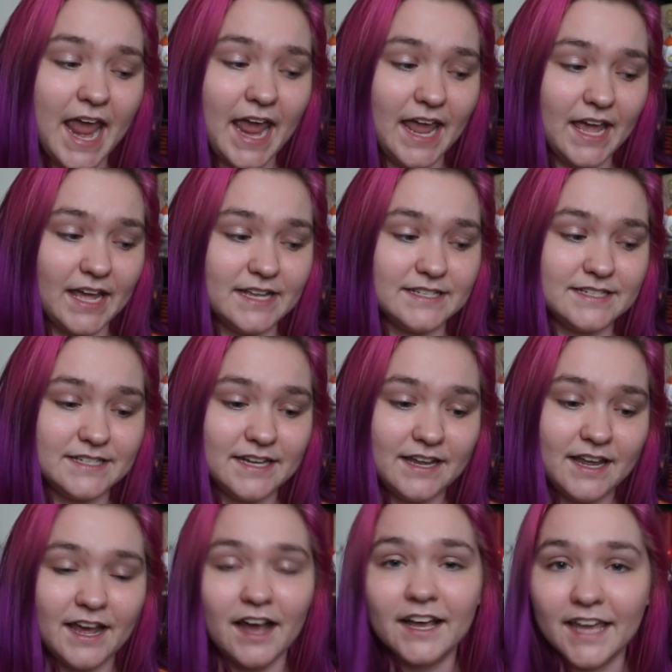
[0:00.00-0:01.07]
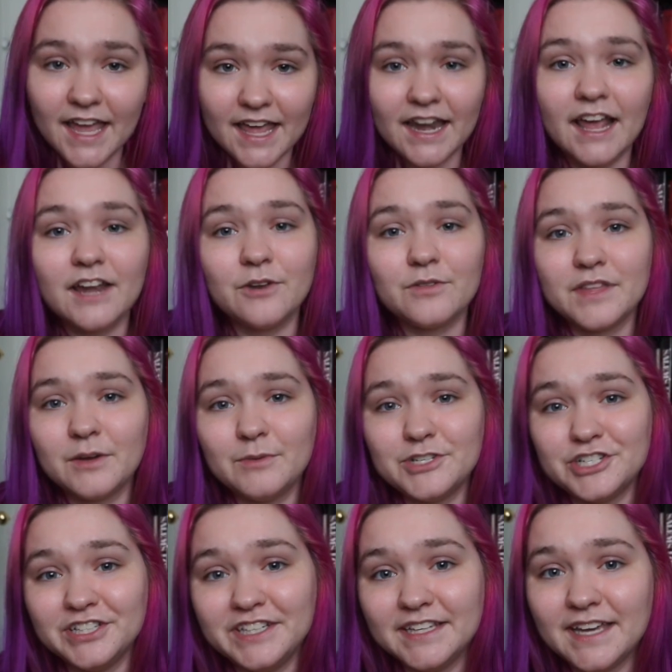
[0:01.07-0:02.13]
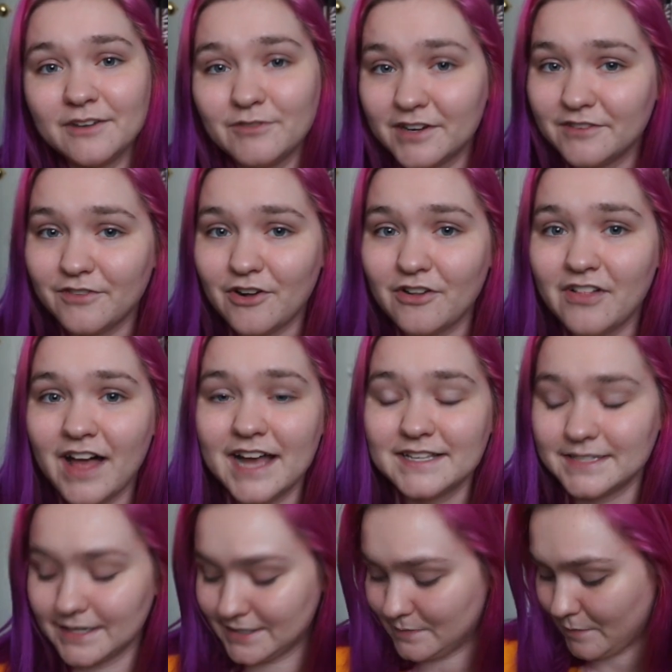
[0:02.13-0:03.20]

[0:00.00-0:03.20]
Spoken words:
And again, I don't think we should get rid of all classics,